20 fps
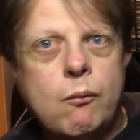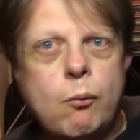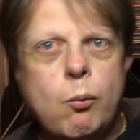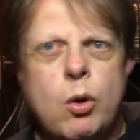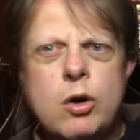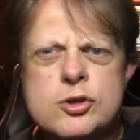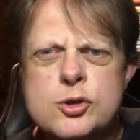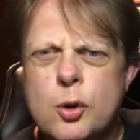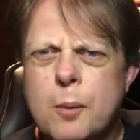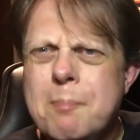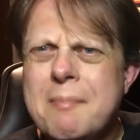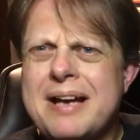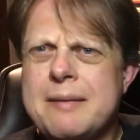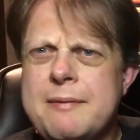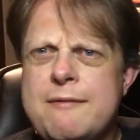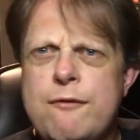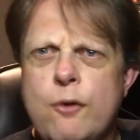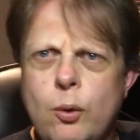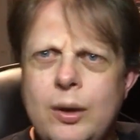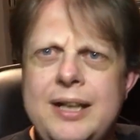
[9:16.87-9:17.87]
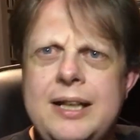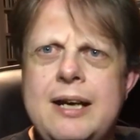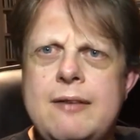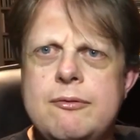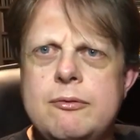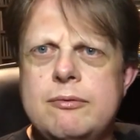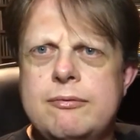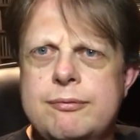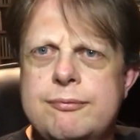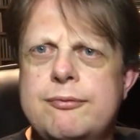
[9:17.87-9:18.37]
What sort of made me fall in
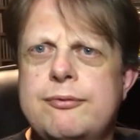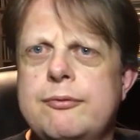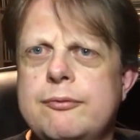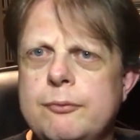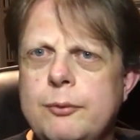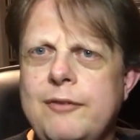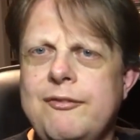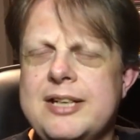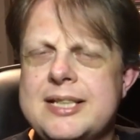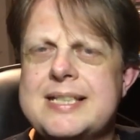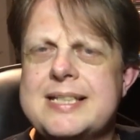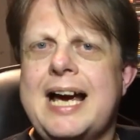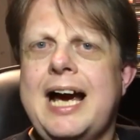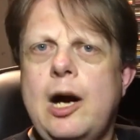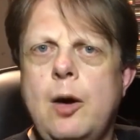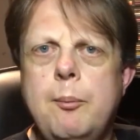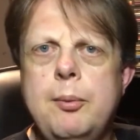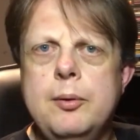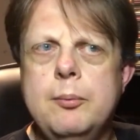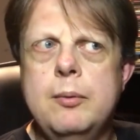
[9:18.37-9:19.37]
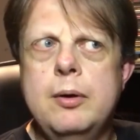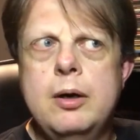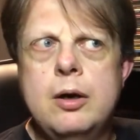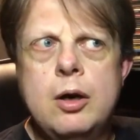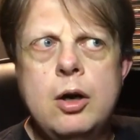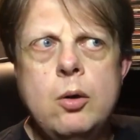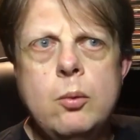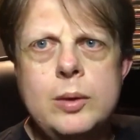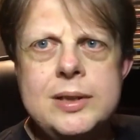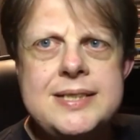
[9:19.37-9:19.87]
love with this album
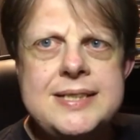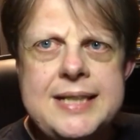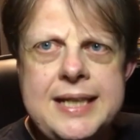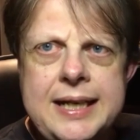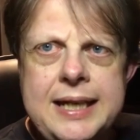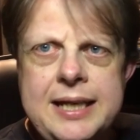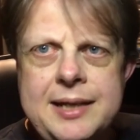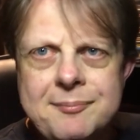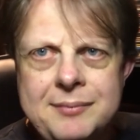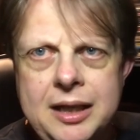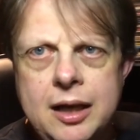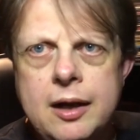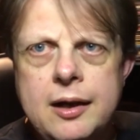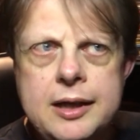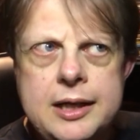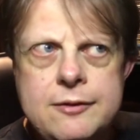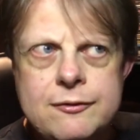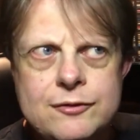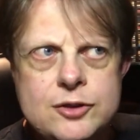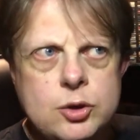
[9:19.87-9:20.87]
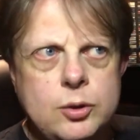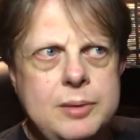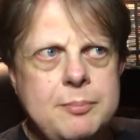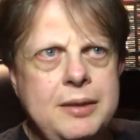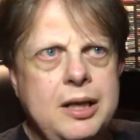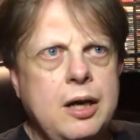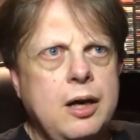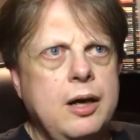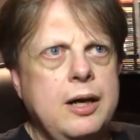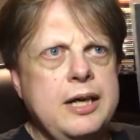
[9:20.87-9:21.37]
was seeing him live. Saw him
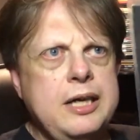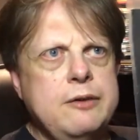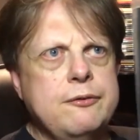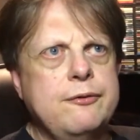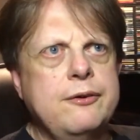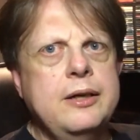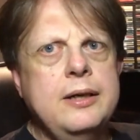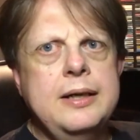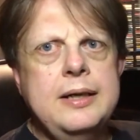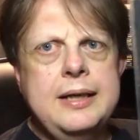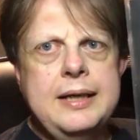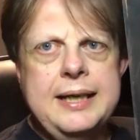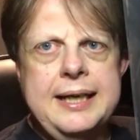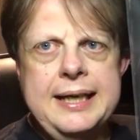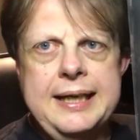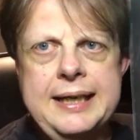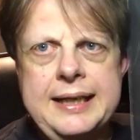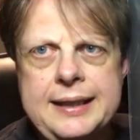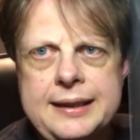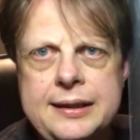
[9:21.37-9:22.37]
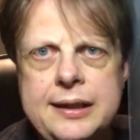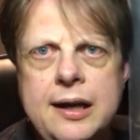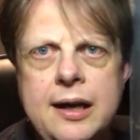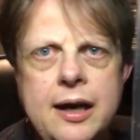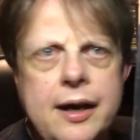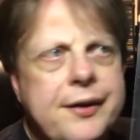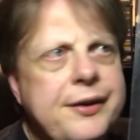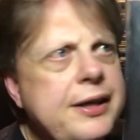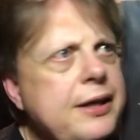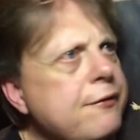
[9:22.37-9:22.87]
live in
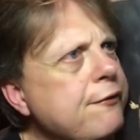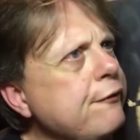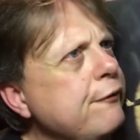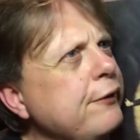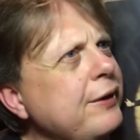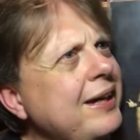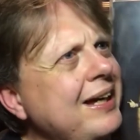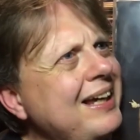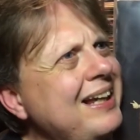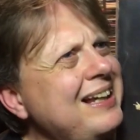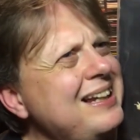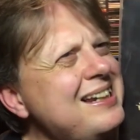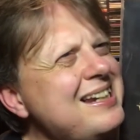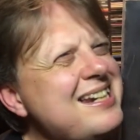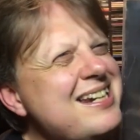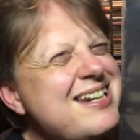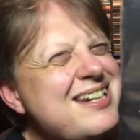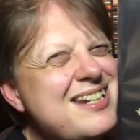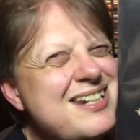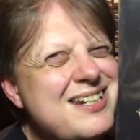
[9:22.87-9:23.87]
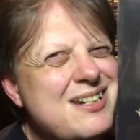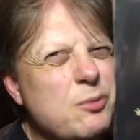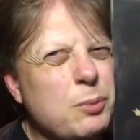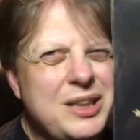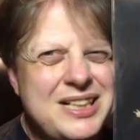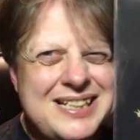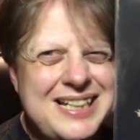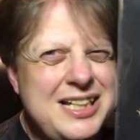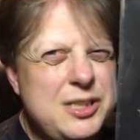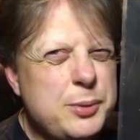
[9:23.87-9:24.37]
Cardiff in, I
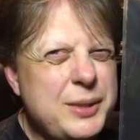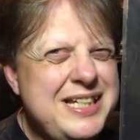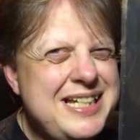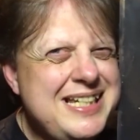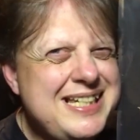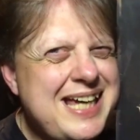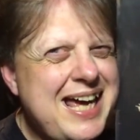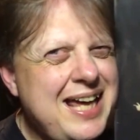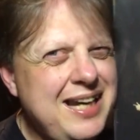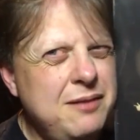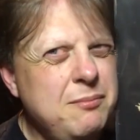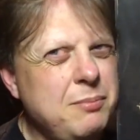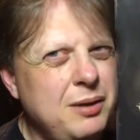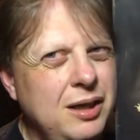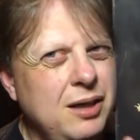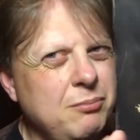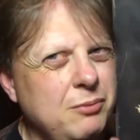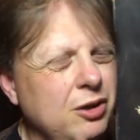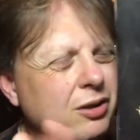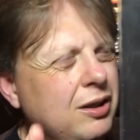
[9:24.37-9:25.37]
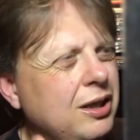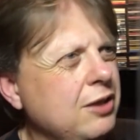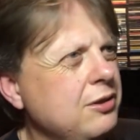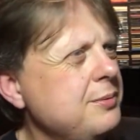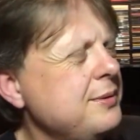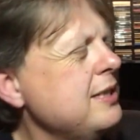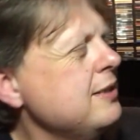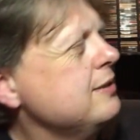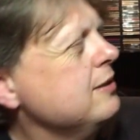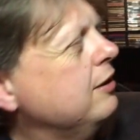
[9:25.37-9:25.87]
want to say 2010, but I'm not
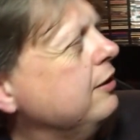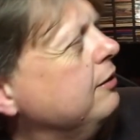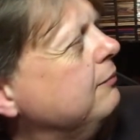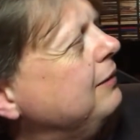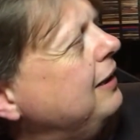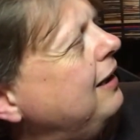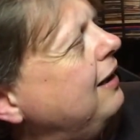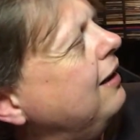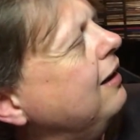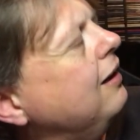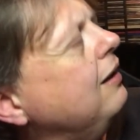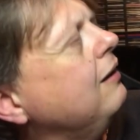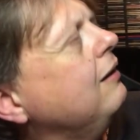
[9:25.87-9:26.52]
100% certain on that.